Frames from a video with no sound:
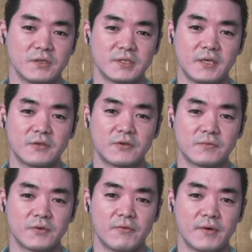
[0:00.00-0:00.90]
center
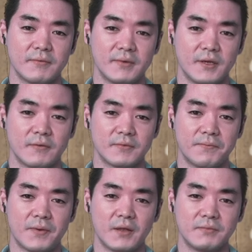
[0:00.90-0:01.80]
of the gravity of the
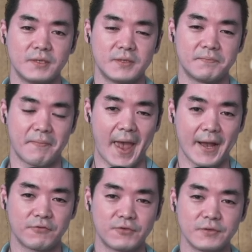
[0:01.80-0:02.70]
pelvis
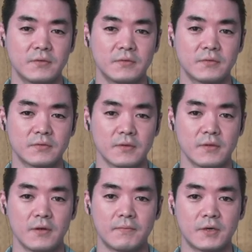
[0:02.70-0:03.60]
backward, so the
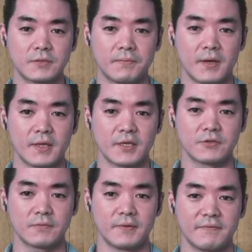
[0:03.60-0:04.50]
lumbar spine
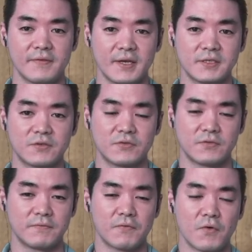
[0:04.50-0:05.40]
has to be flexed
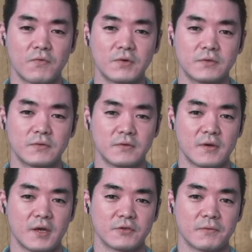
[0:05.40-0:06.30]
to forward to
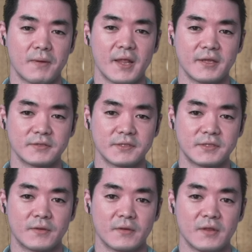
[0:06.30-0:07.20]

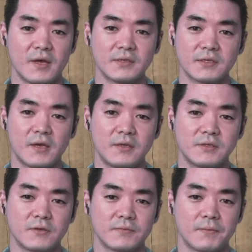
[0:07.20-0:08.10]
counterbalance. The last
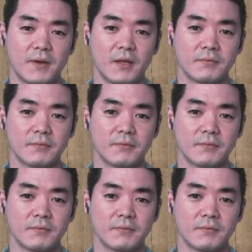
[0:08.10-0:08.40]
case of the pelvic